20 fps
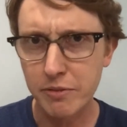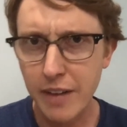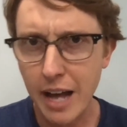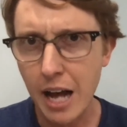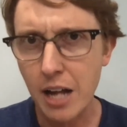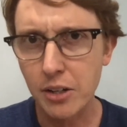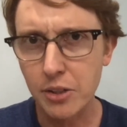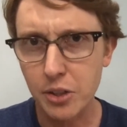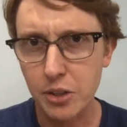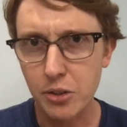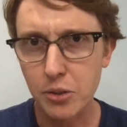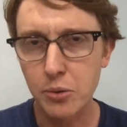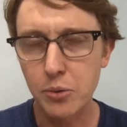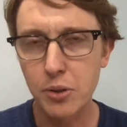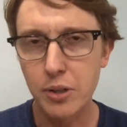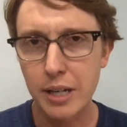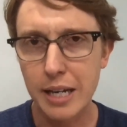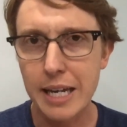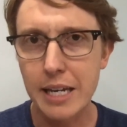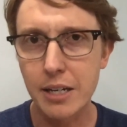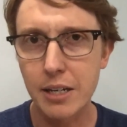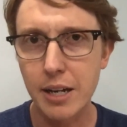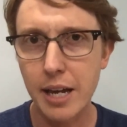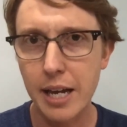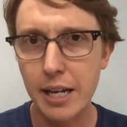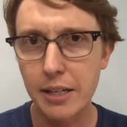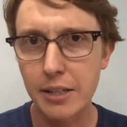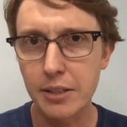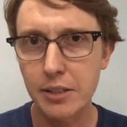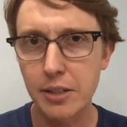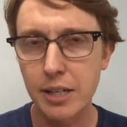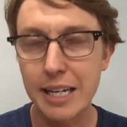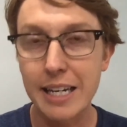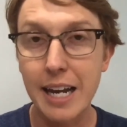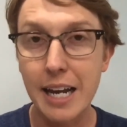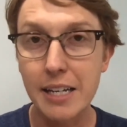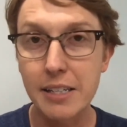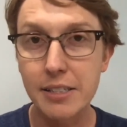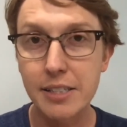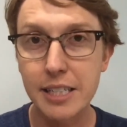value in
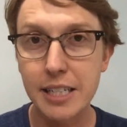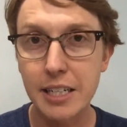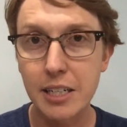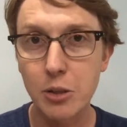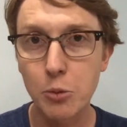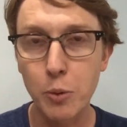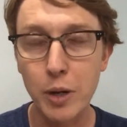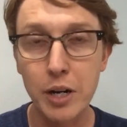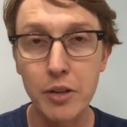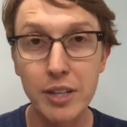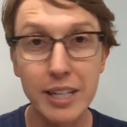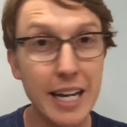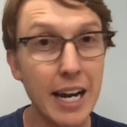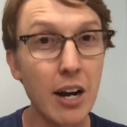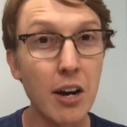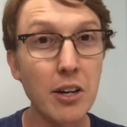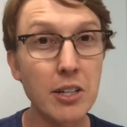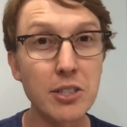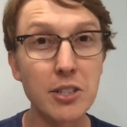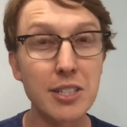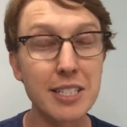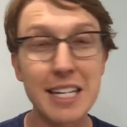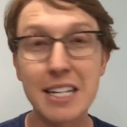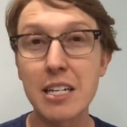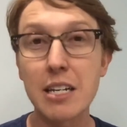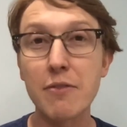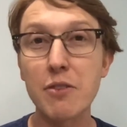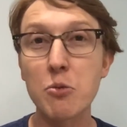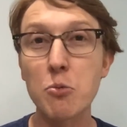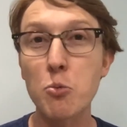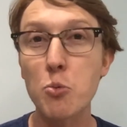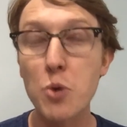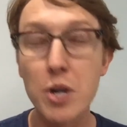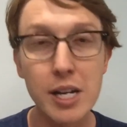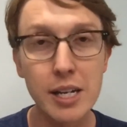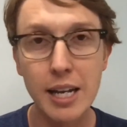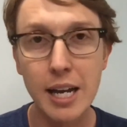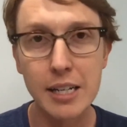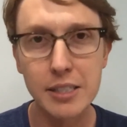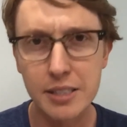a scene where the character didn't even
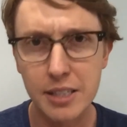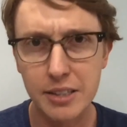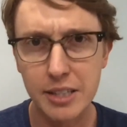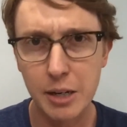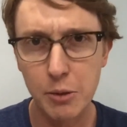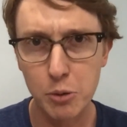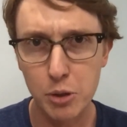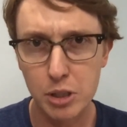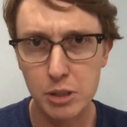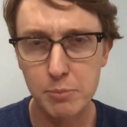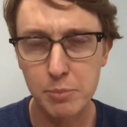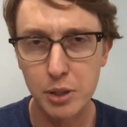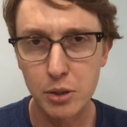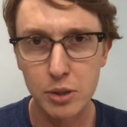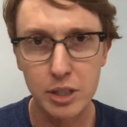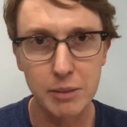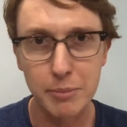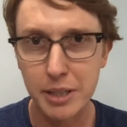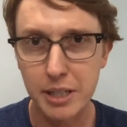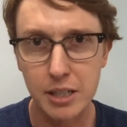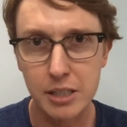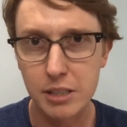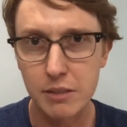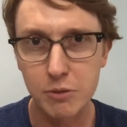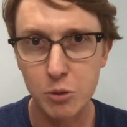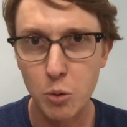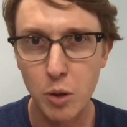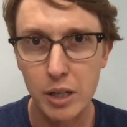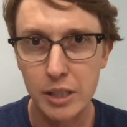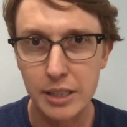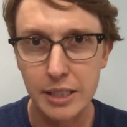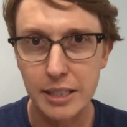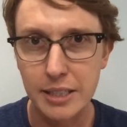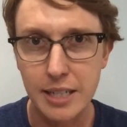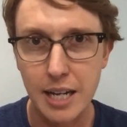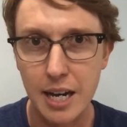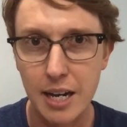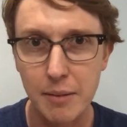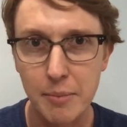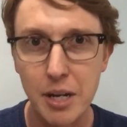realize that they were exploding because of quality
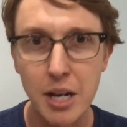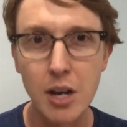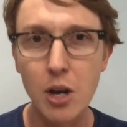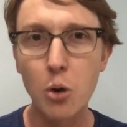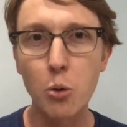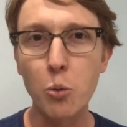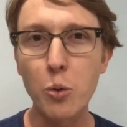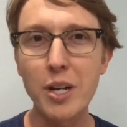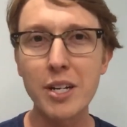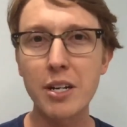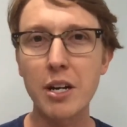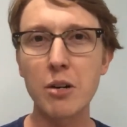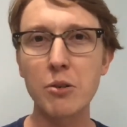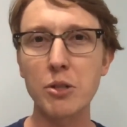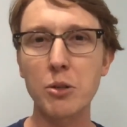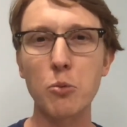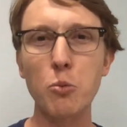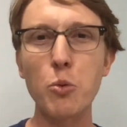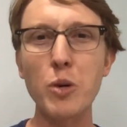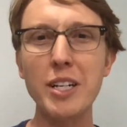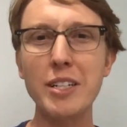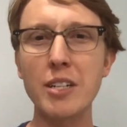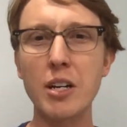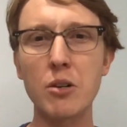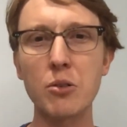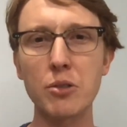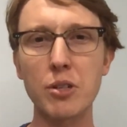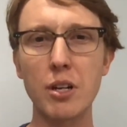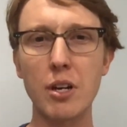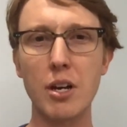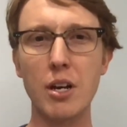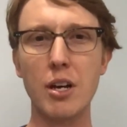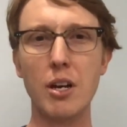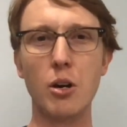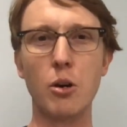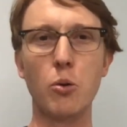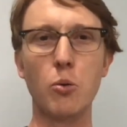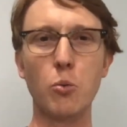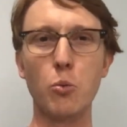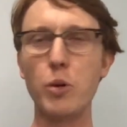time. We don't
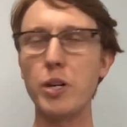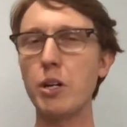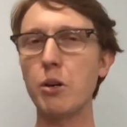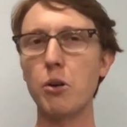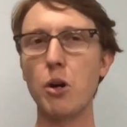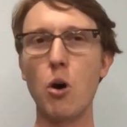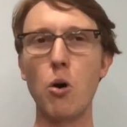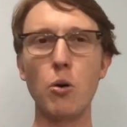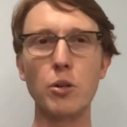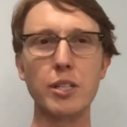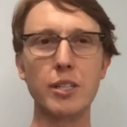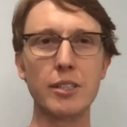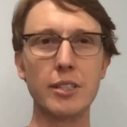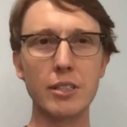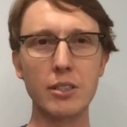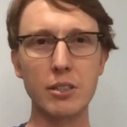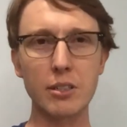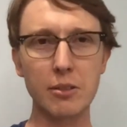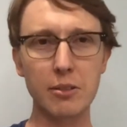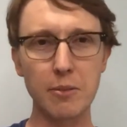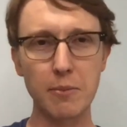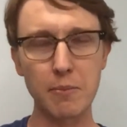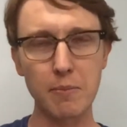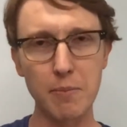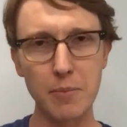hold a little